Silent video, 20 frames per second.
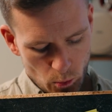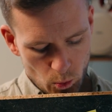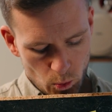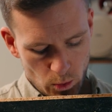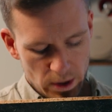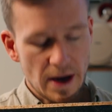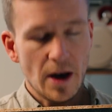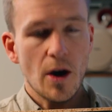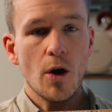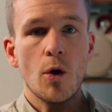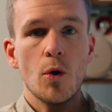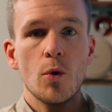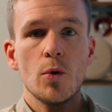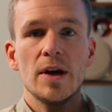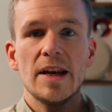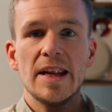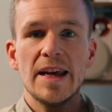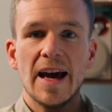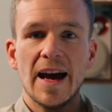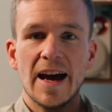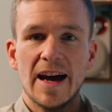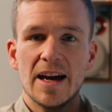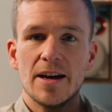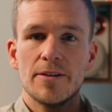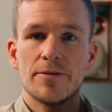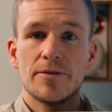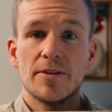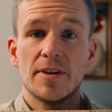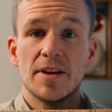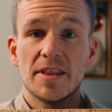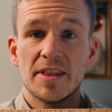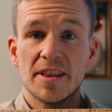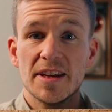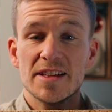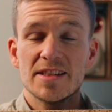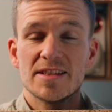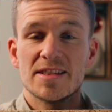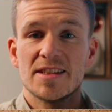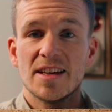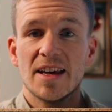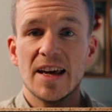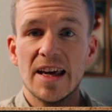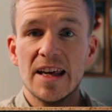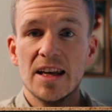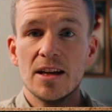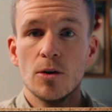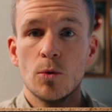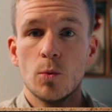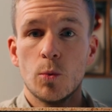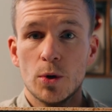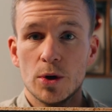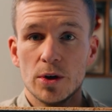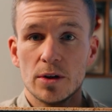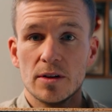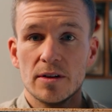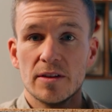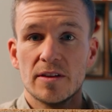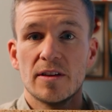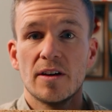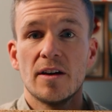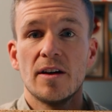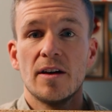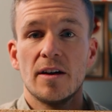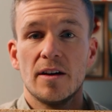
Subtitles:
we only have this inner world